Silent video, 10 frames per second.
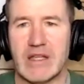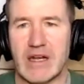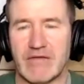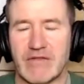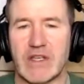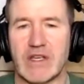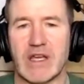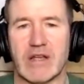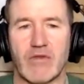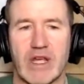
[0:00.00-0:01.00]
then obviously you
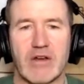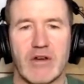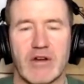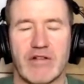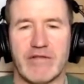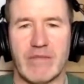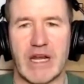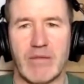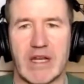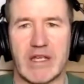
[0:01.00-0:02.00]
get great color for
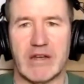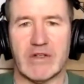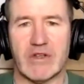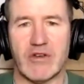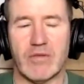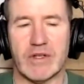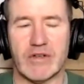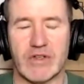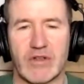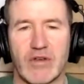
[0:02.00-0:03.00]
many, many years to come, and
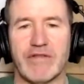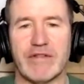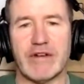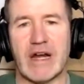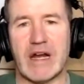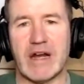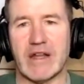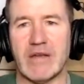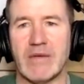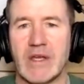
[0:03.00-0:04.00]
they're tough and they're
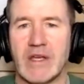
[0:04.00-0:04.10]
hardy.